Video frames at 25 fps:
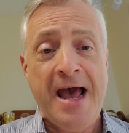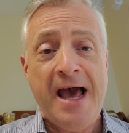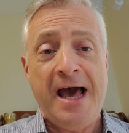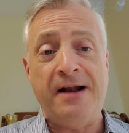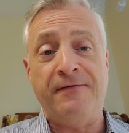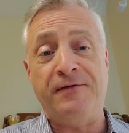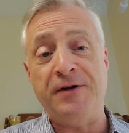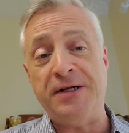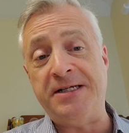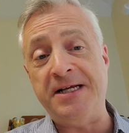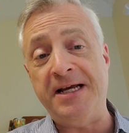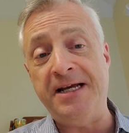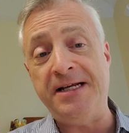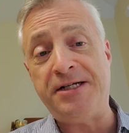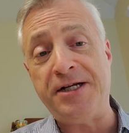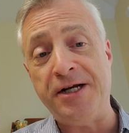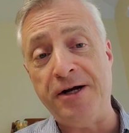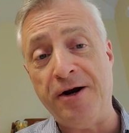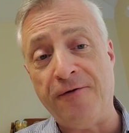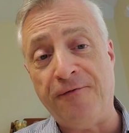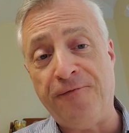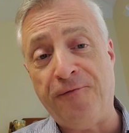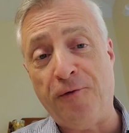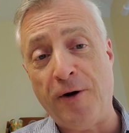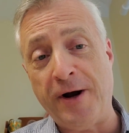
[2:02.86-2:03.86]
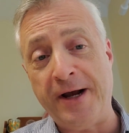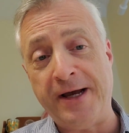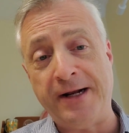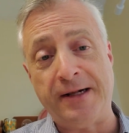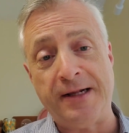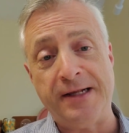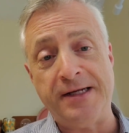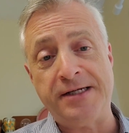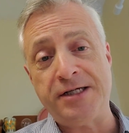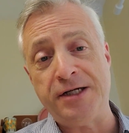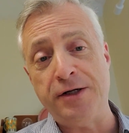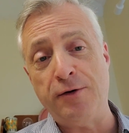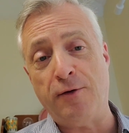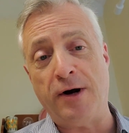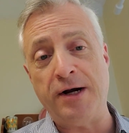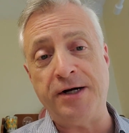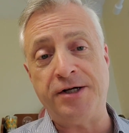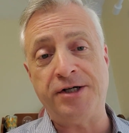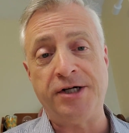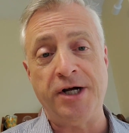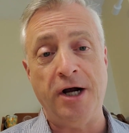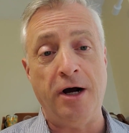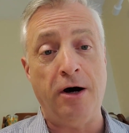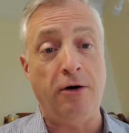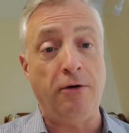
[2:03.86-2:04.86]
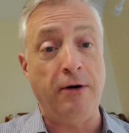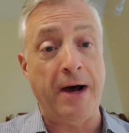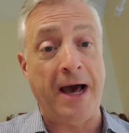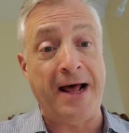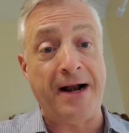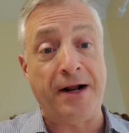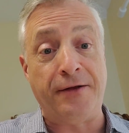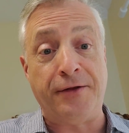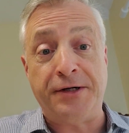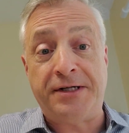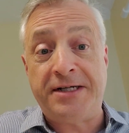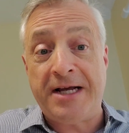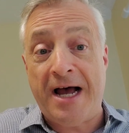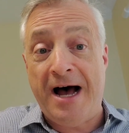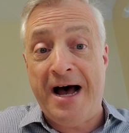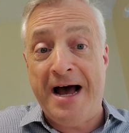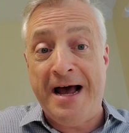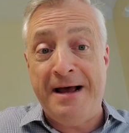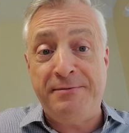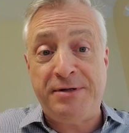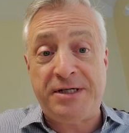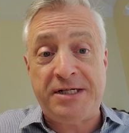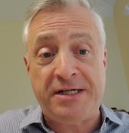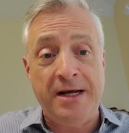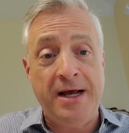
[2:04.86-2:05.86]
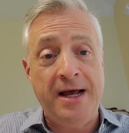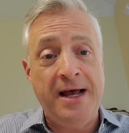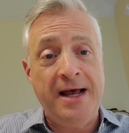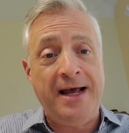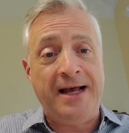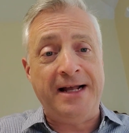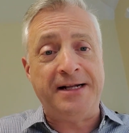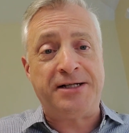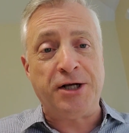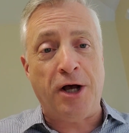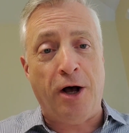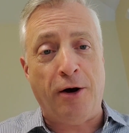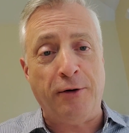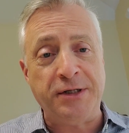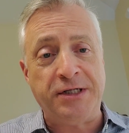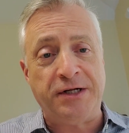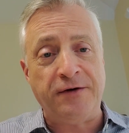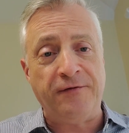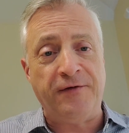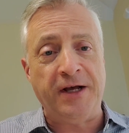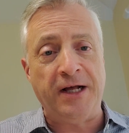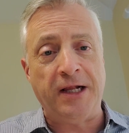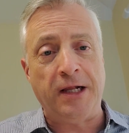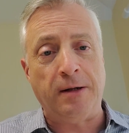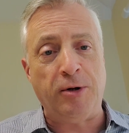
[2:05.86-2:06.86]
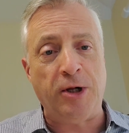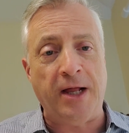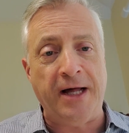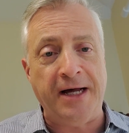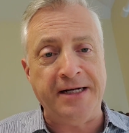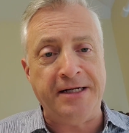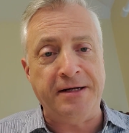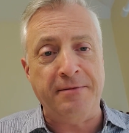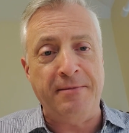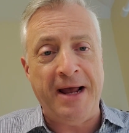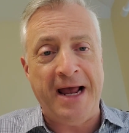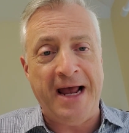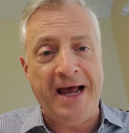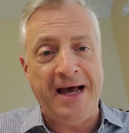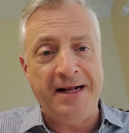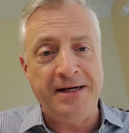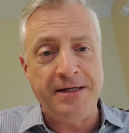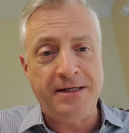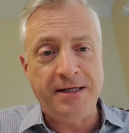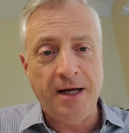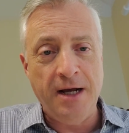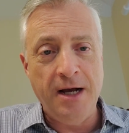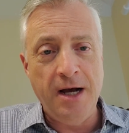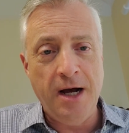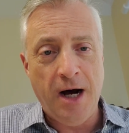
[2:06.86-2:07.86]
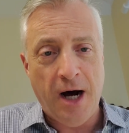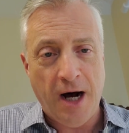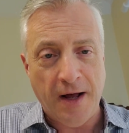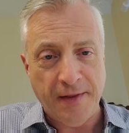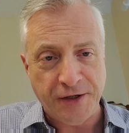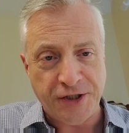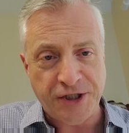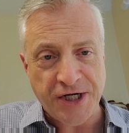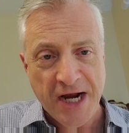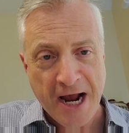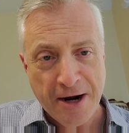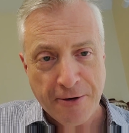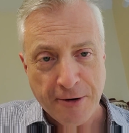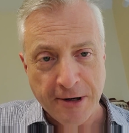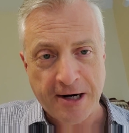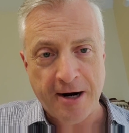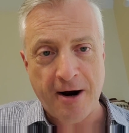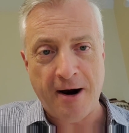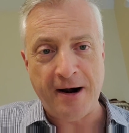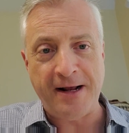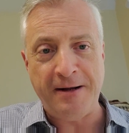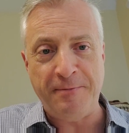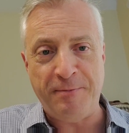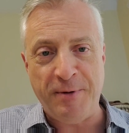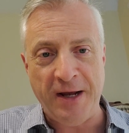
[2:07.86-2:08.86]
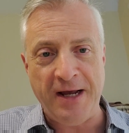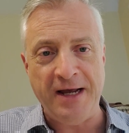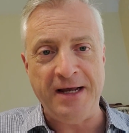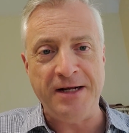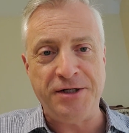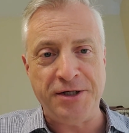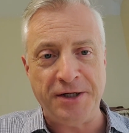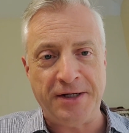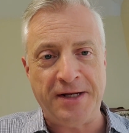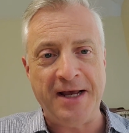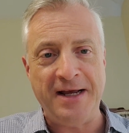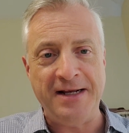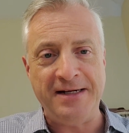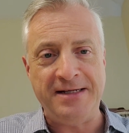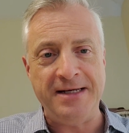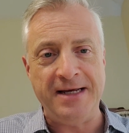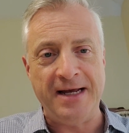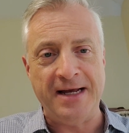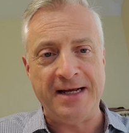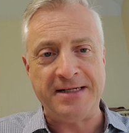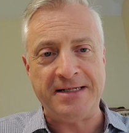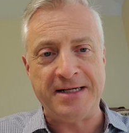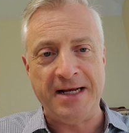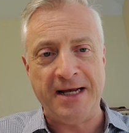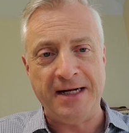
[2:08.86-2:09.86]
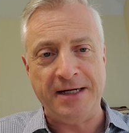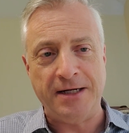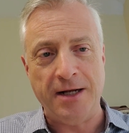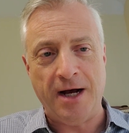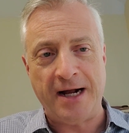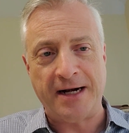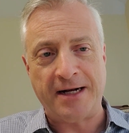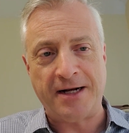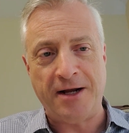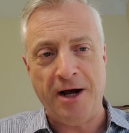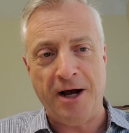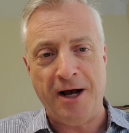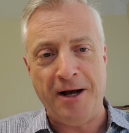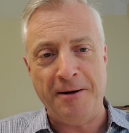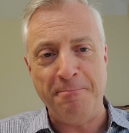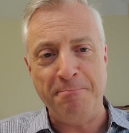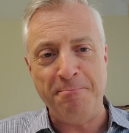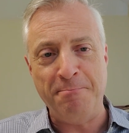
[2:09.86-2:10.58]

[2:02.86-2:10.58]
And if it's easier for you to listen to our show at other times, it's always available on demand on the Jack Riccardi page at KTSA.com.